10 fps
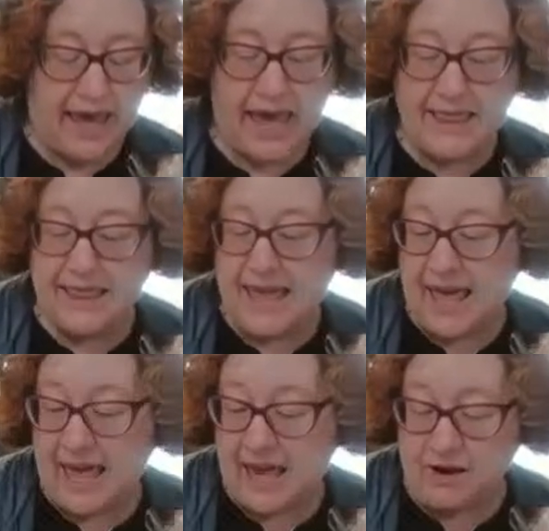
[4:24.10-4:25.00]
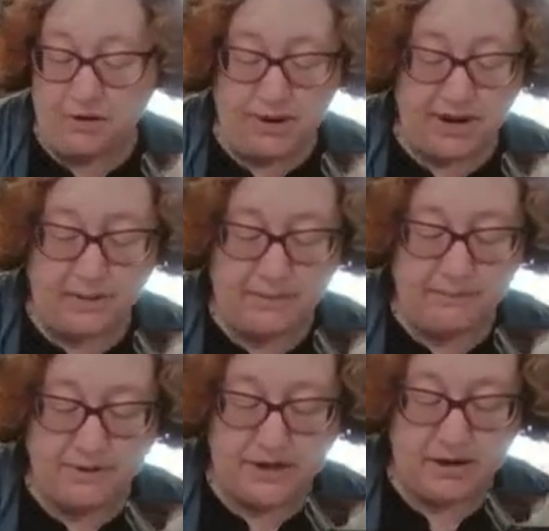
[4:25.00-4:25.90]
And then, oh, I got to
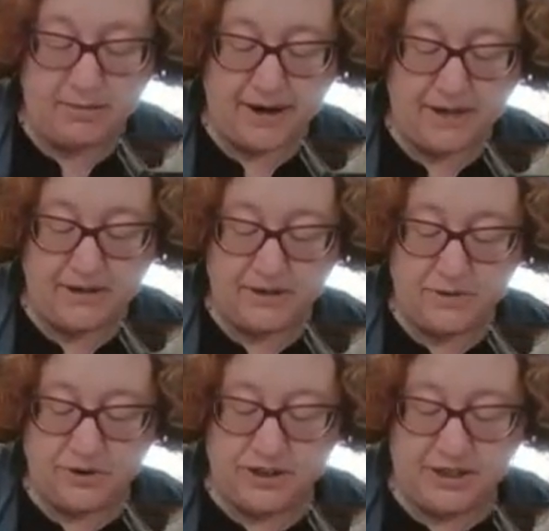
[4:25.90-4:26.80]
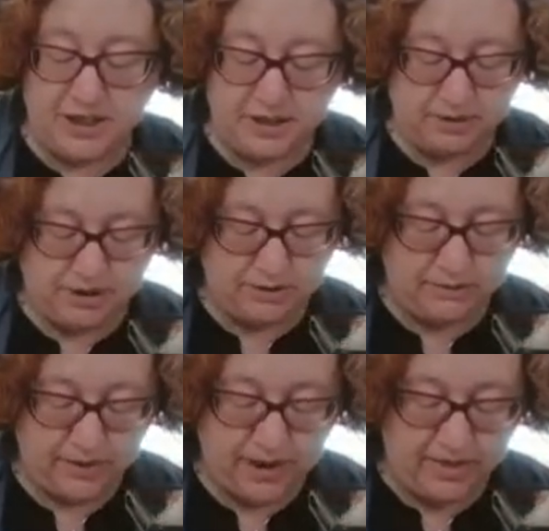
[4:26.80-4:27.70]
color my tortilla chips too.
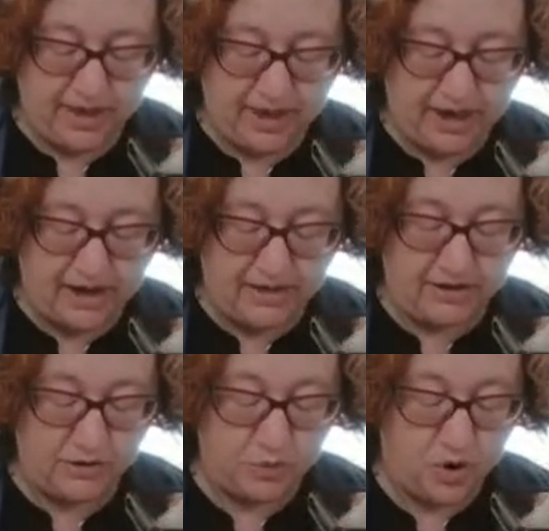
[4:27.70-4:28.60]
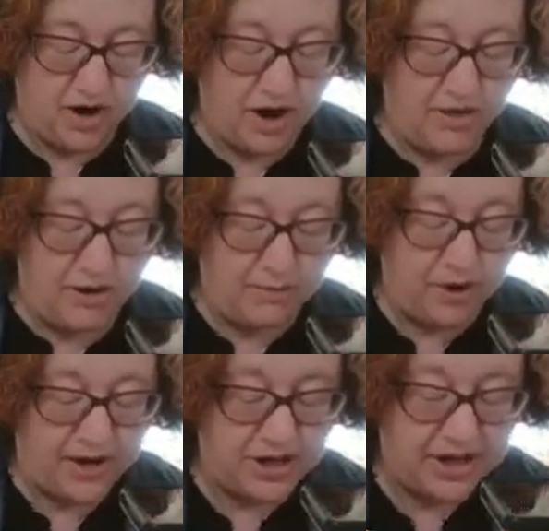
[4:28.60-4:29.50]
And then there's one other
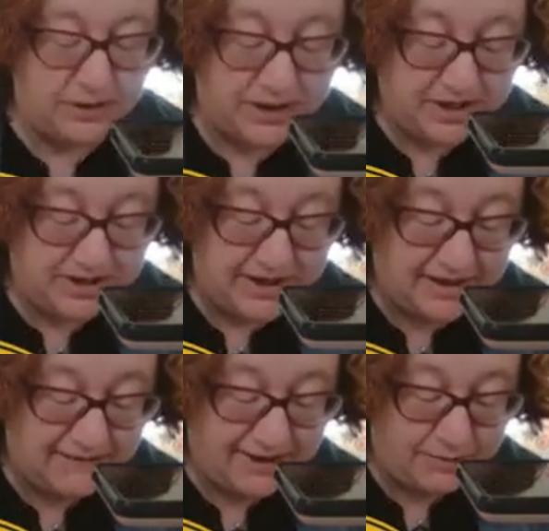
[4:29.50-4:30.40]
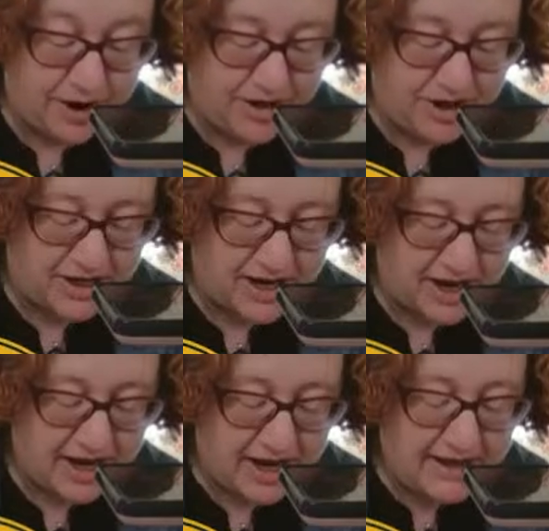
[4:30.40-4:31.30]
project, which is the 11th project.
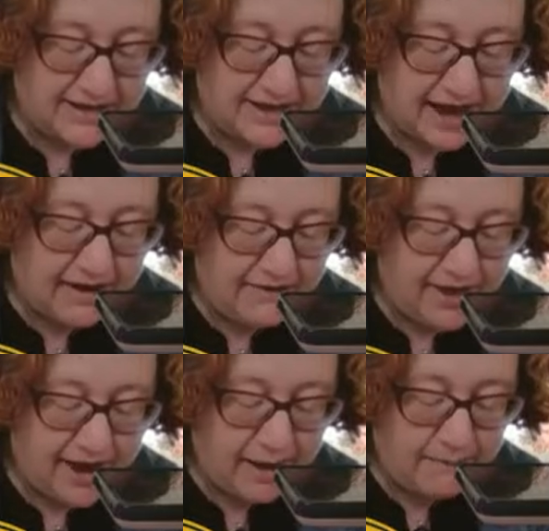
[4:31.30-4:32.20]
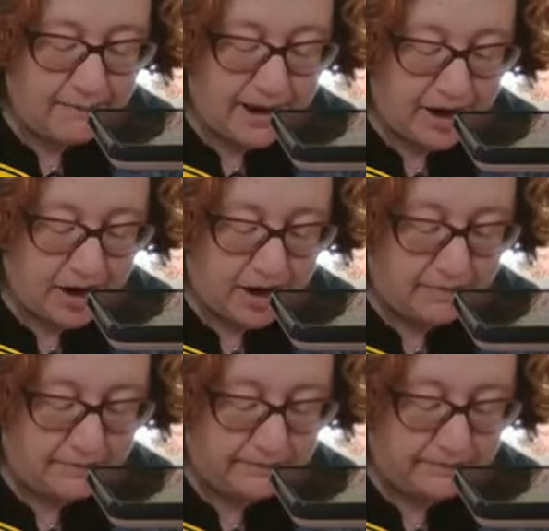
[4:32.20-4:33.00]
That's kind of like a bigger,